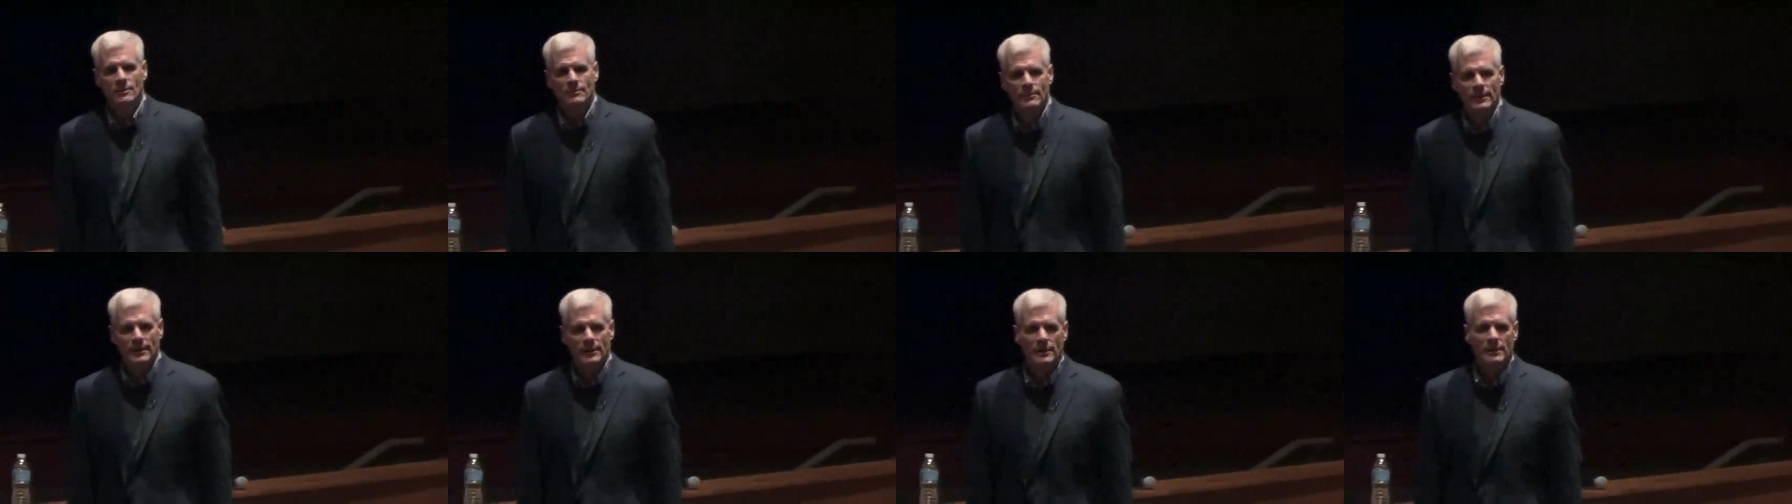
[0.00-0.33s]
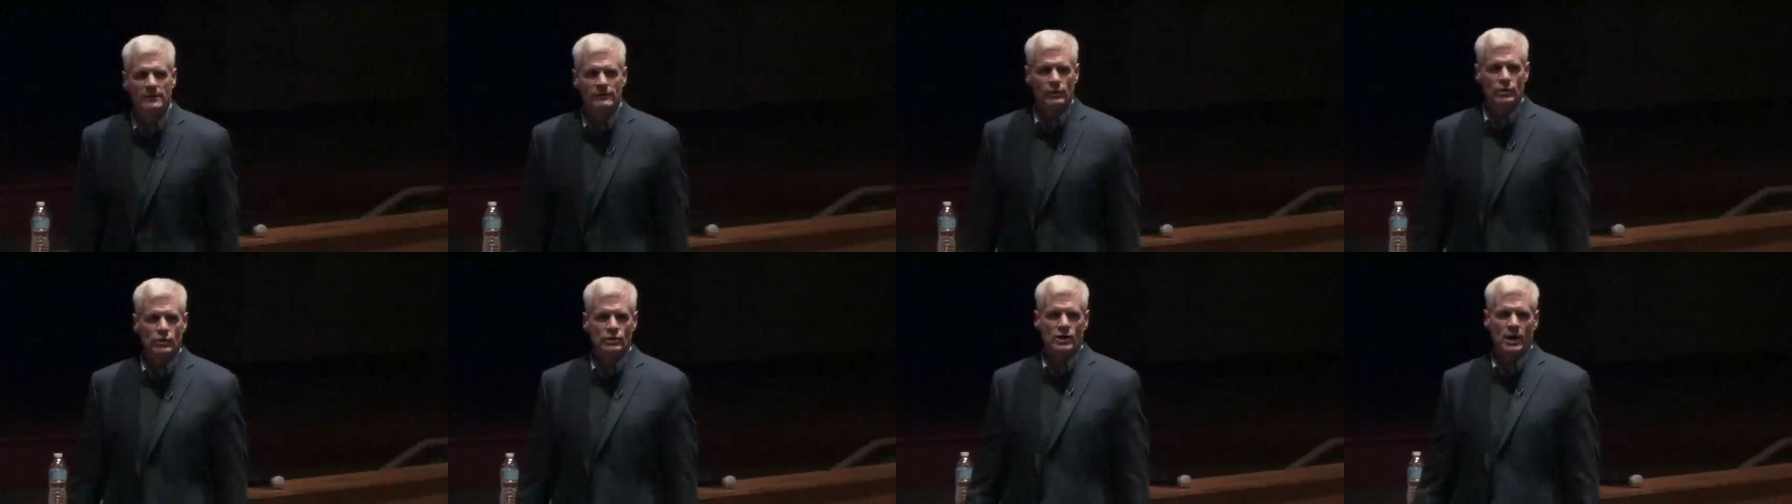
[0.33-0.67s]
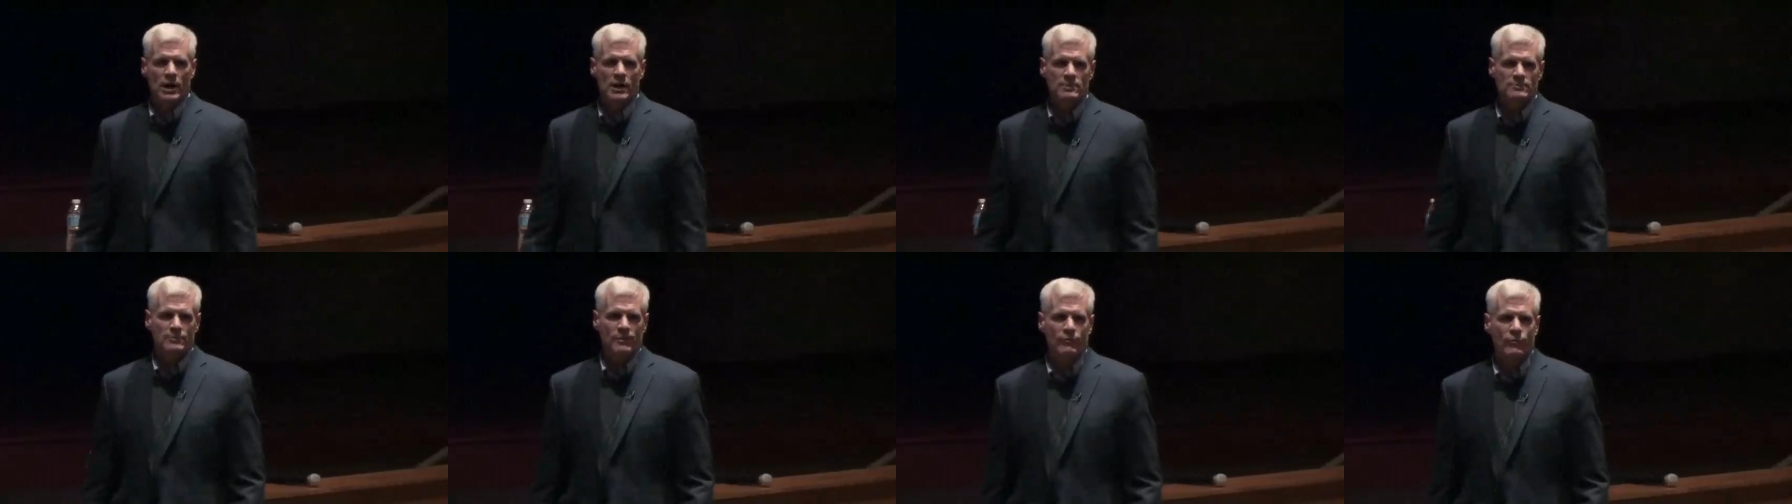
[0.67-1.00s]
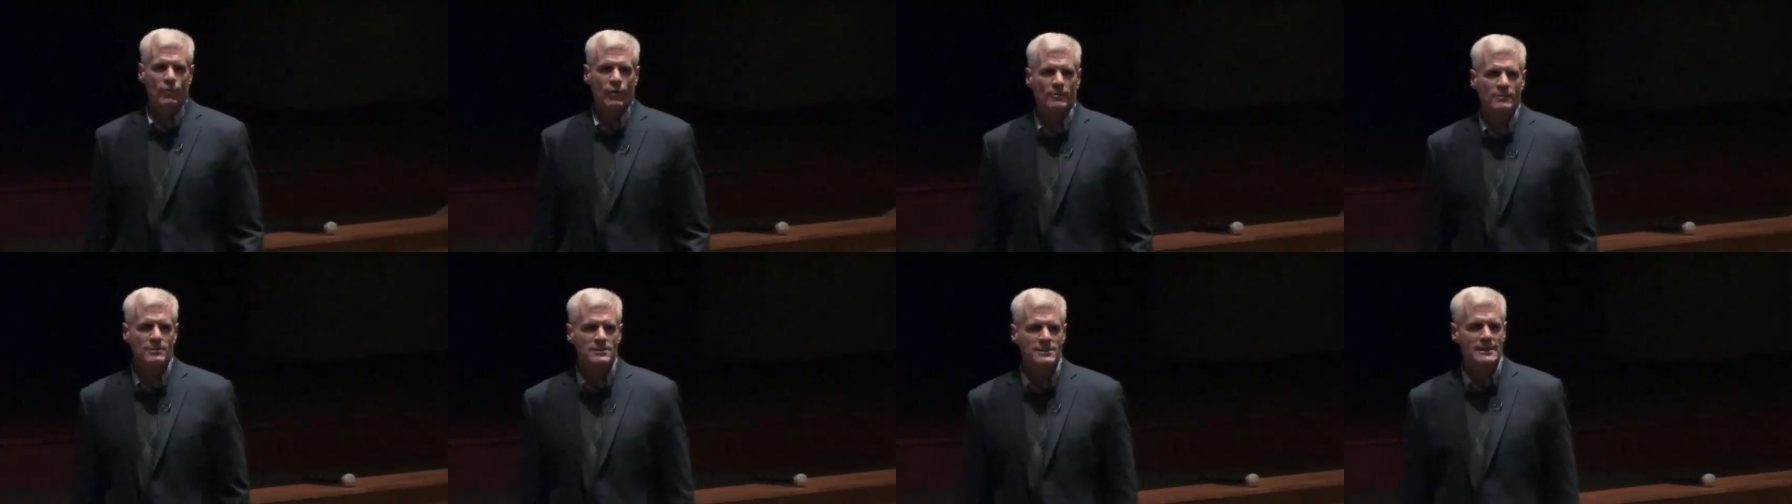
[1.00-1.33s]
opinion of your child's
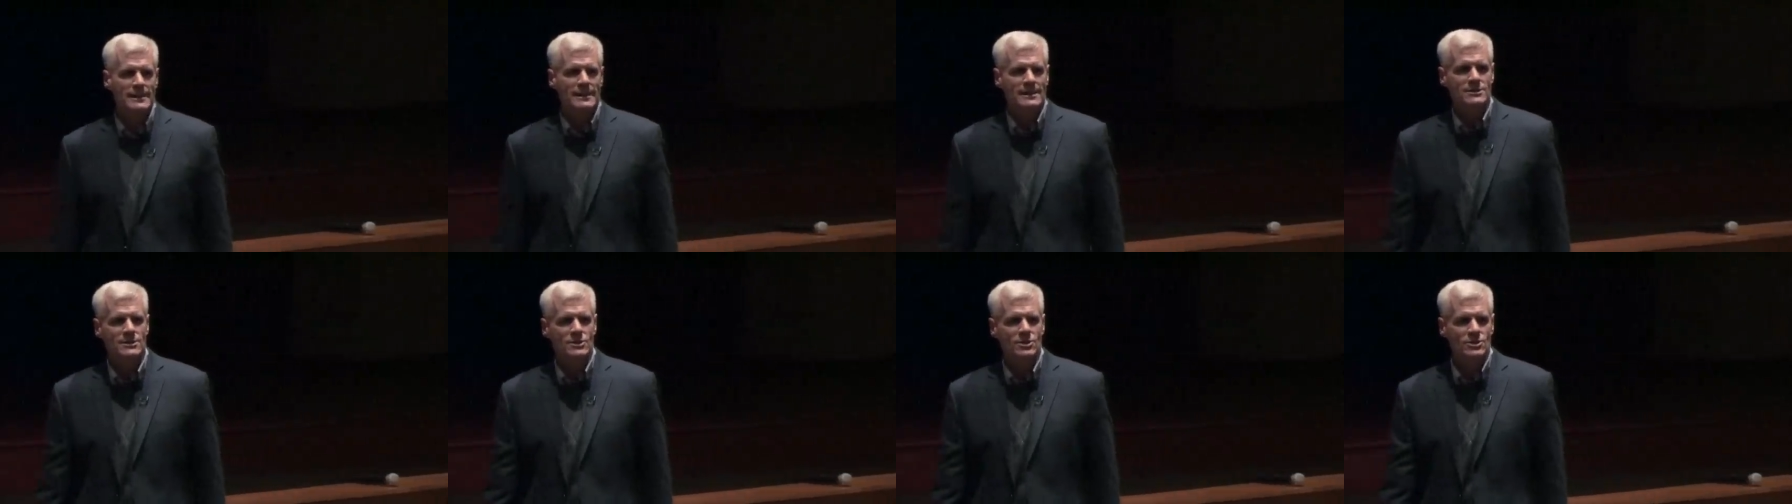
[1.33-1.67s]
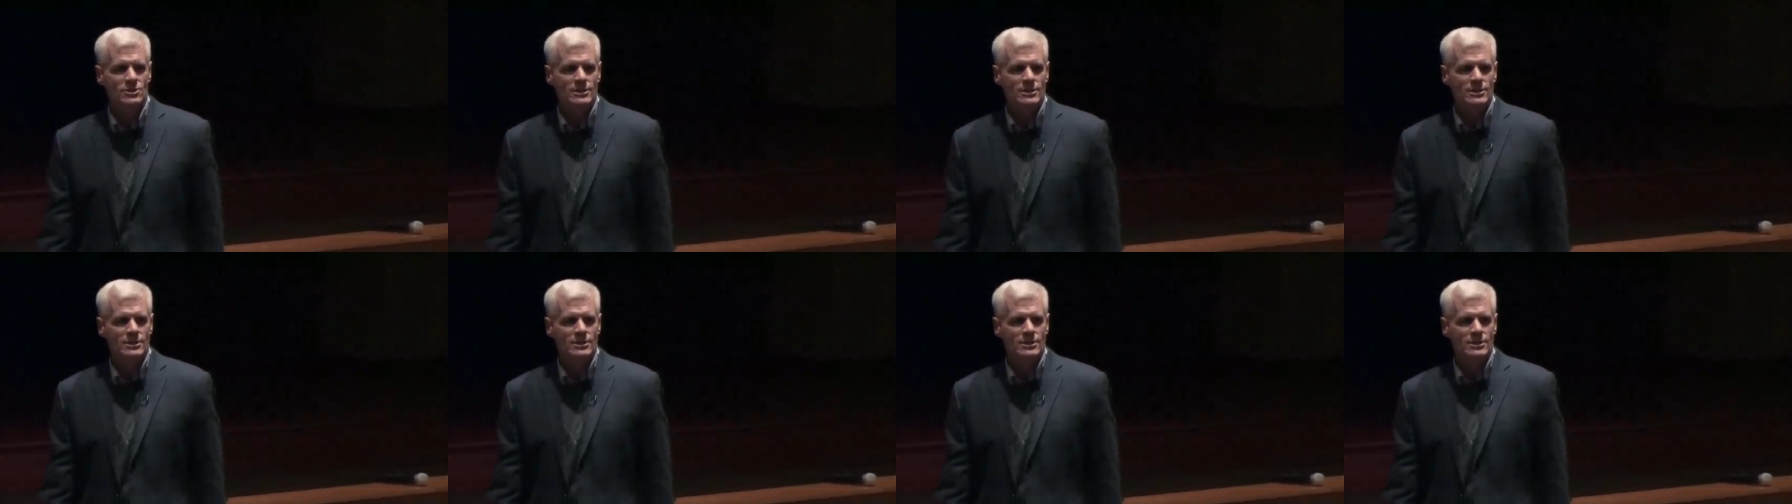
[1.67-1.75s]
performance against a